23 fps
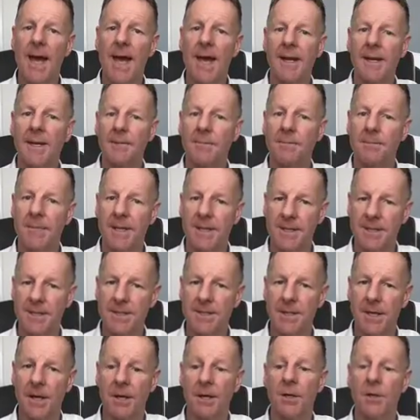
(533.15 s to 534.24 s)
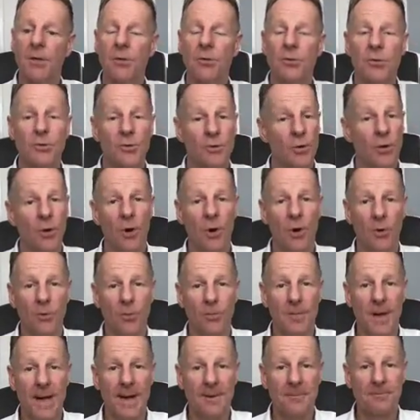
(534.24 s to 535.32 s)
and administer. Do not
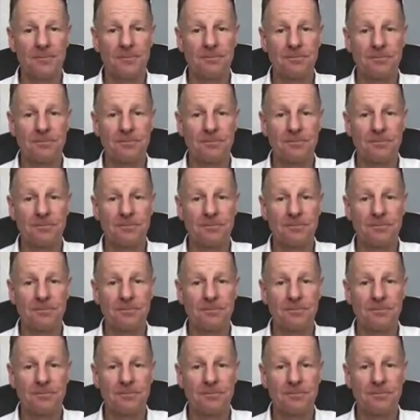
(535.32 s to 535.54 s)
hold back.